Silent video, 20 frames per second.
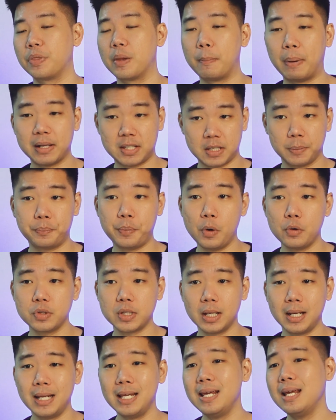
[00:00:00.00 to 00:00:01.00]
But
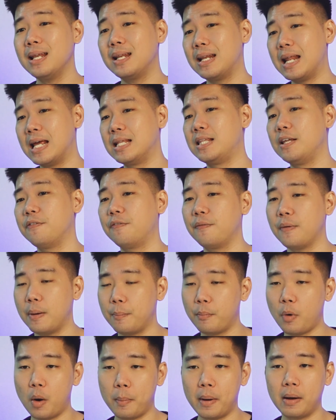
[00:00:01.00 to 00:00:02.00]
supposedly, native
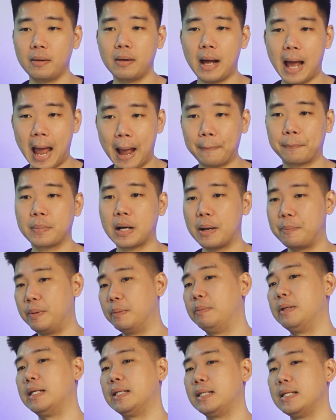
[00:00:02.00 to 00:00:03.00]
mobile app
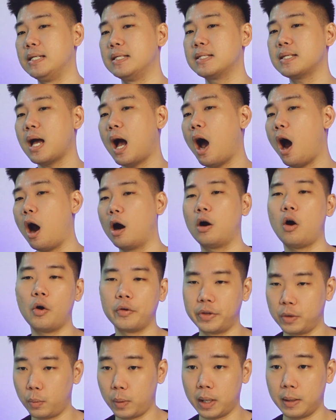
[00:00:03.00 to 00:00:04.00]
capabilities are
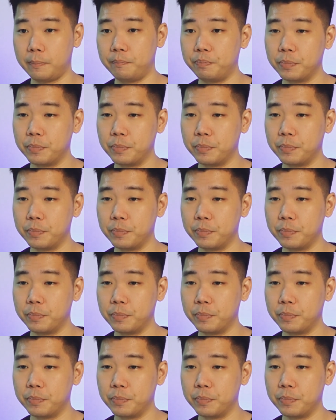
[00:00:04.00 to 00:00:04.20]
on the way.